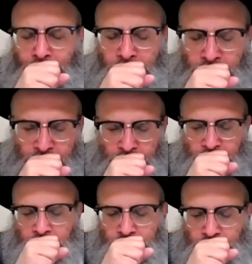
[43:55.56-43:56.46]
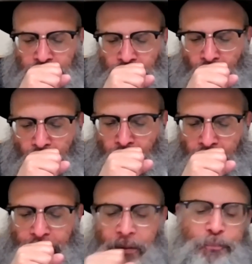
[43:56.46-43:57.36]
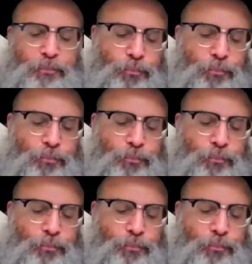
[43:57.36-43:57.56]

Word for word: pardon me,